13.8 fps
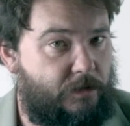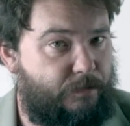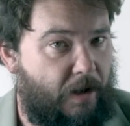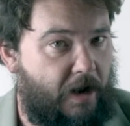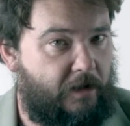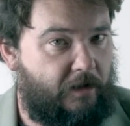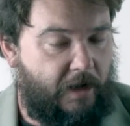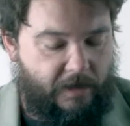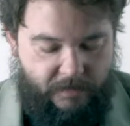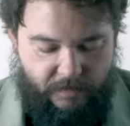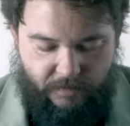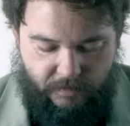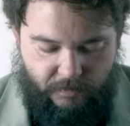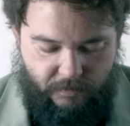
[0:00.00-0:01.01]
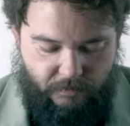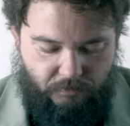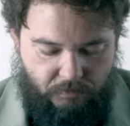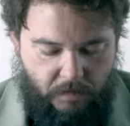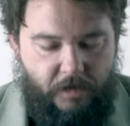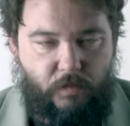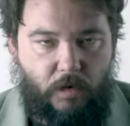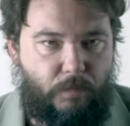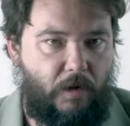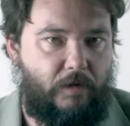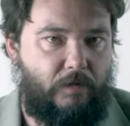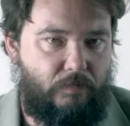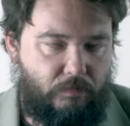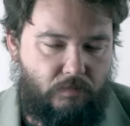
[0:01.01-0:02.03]
Spyglass. Nice
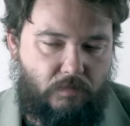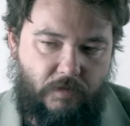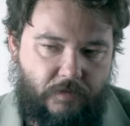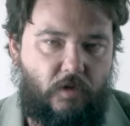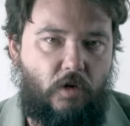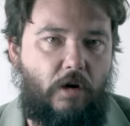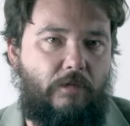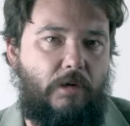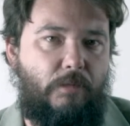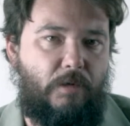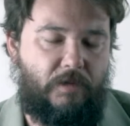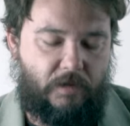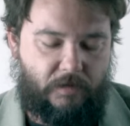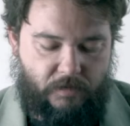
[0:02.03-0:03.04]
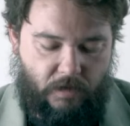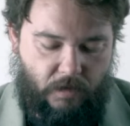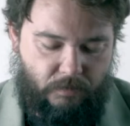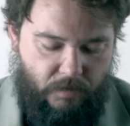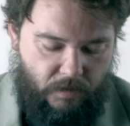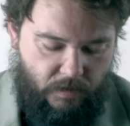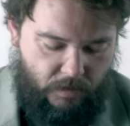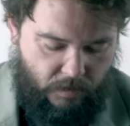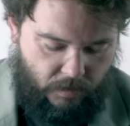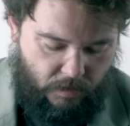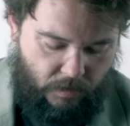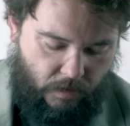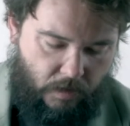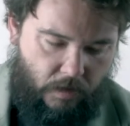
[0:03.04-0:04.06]
reprint. Full art reprint this time.
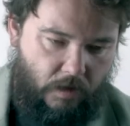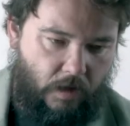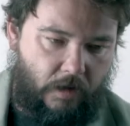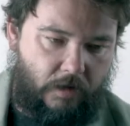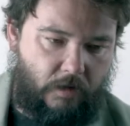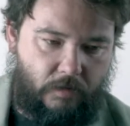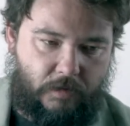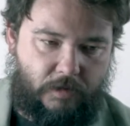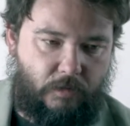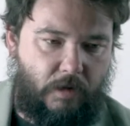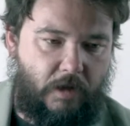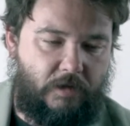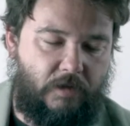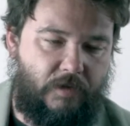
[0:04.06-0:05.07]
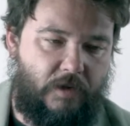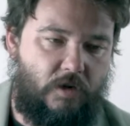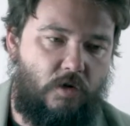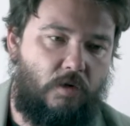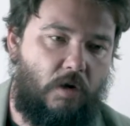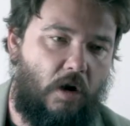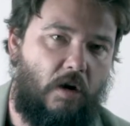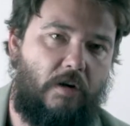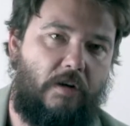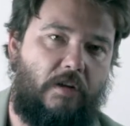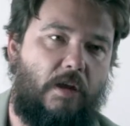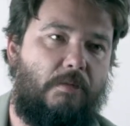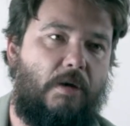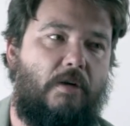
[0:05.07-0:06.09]
Uh, I know it's a relatively new card. It
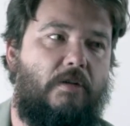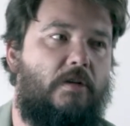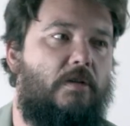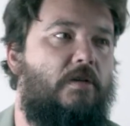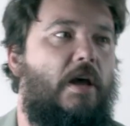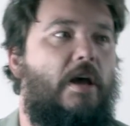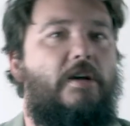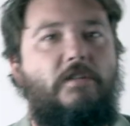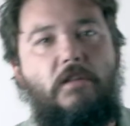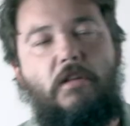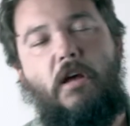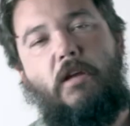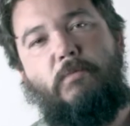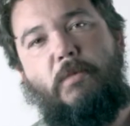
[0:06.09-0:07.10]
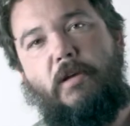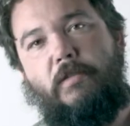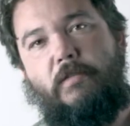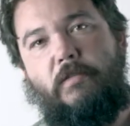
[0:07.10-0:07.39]
came out in Ixalan, but